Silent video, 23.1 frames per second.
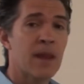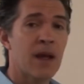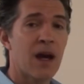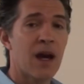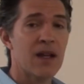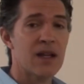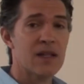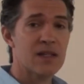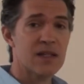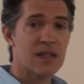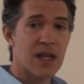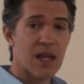
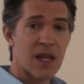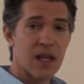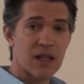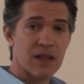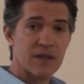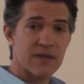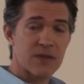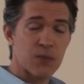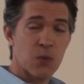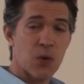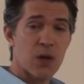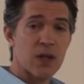on a scale
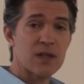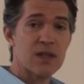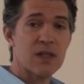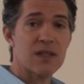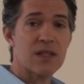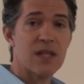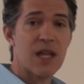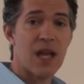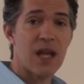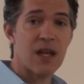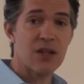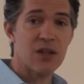of 1 to
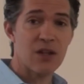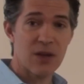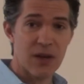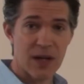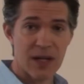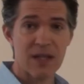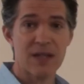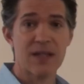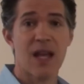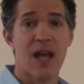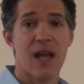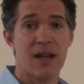10, you're
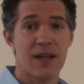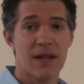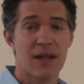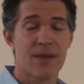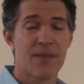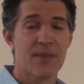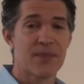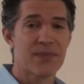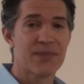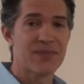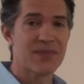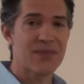at a 10,
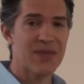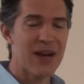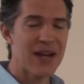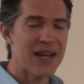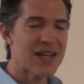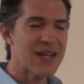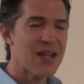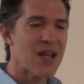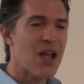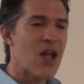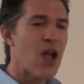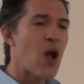
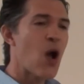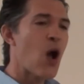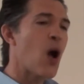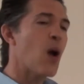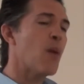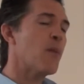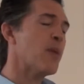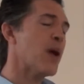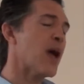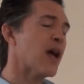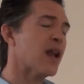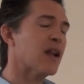right?
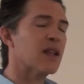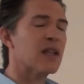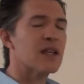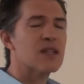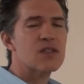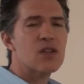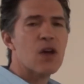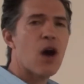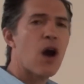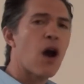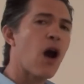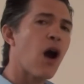Pedal
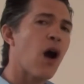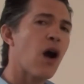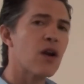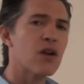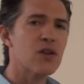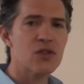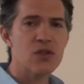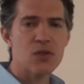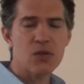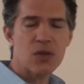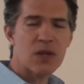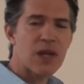as hard
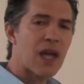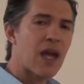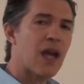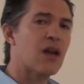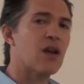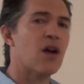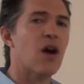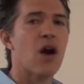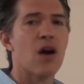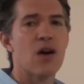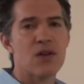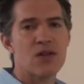as you
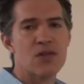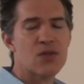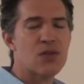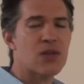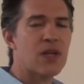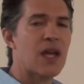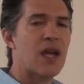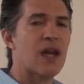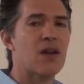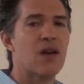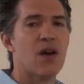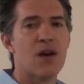can, hard as you
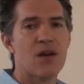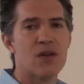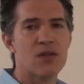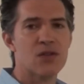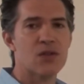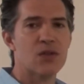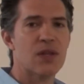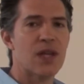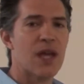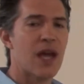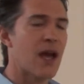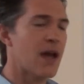can, hard as
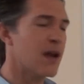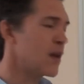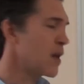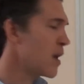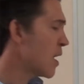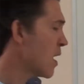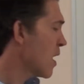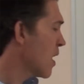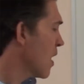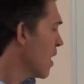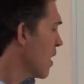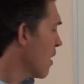you can,
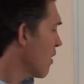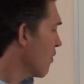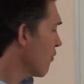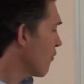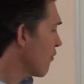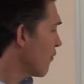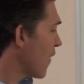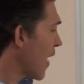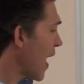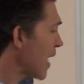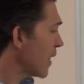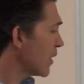
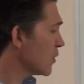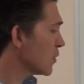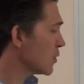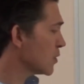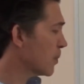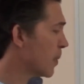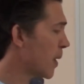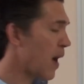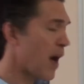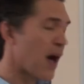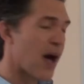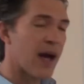
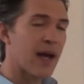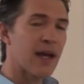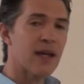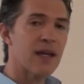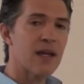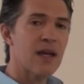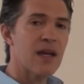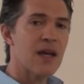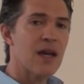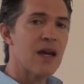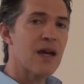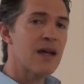followed by
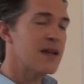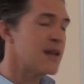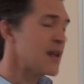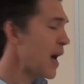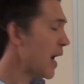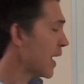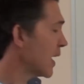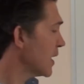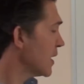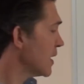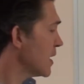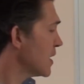
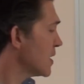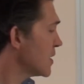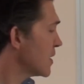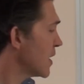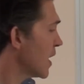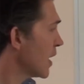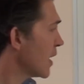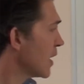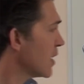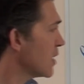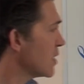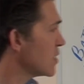90
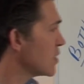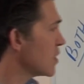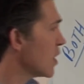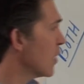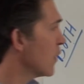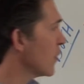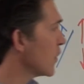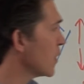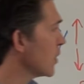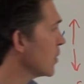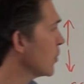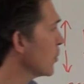seconds
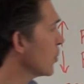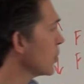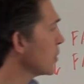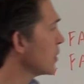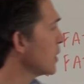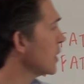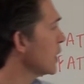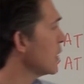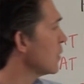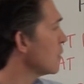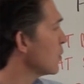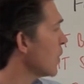of
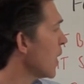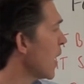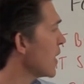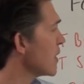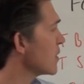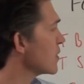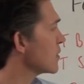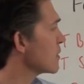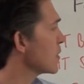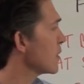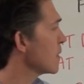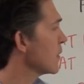complete
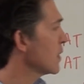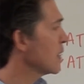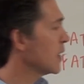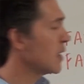rest.